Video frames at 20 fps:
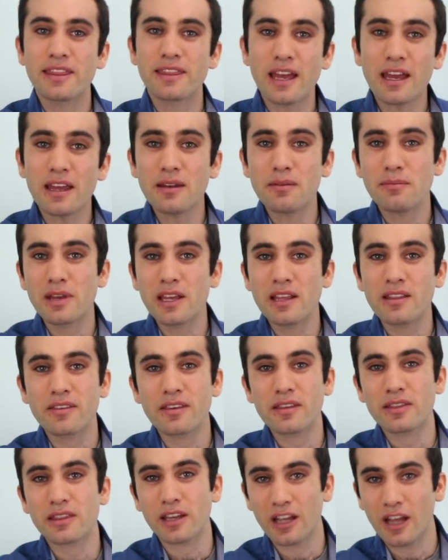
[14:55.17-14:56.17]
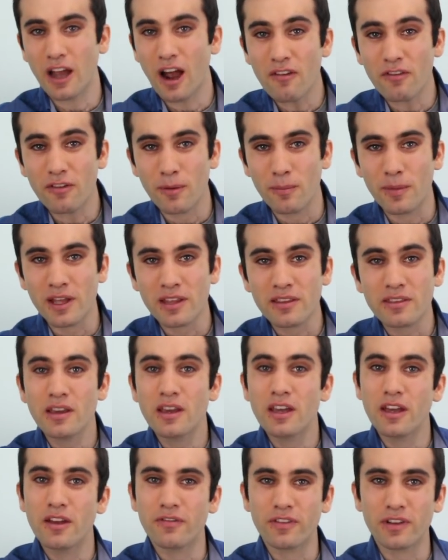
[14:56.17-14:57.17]
that means that the government,
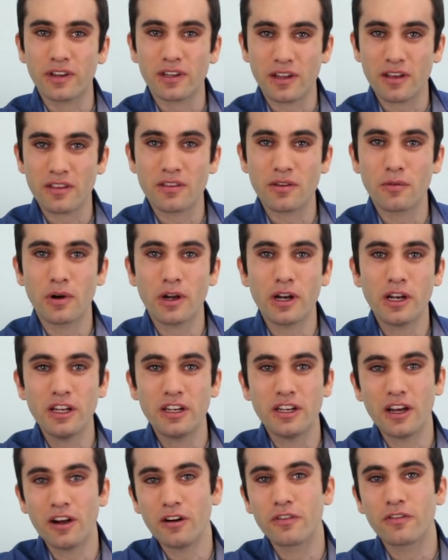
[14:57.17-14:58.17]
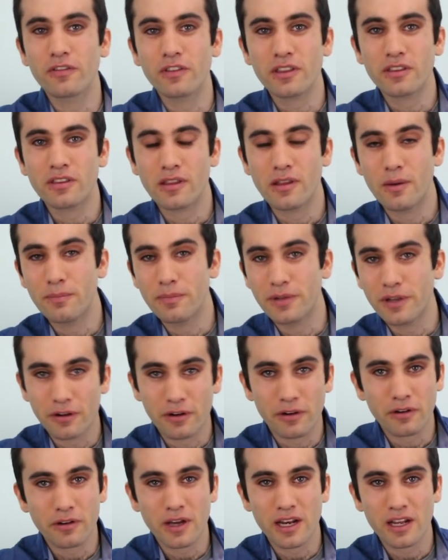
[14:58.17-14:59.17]
if it doesn't want to delve into the
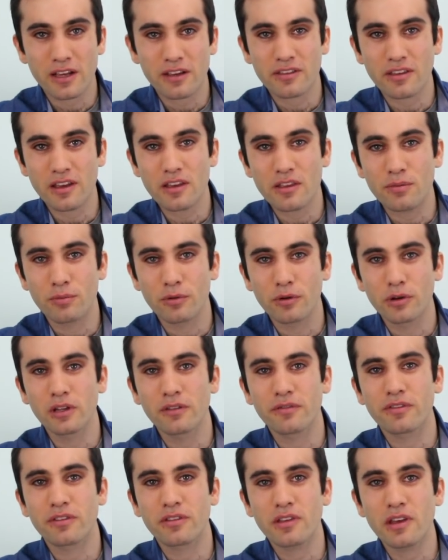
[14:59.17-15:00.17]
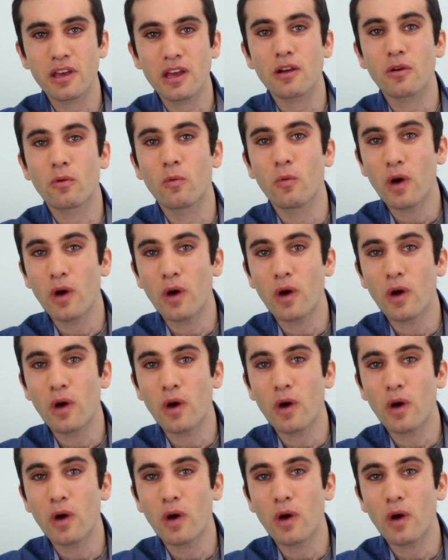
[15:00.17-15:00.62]
bureaucratic cesspool of seeing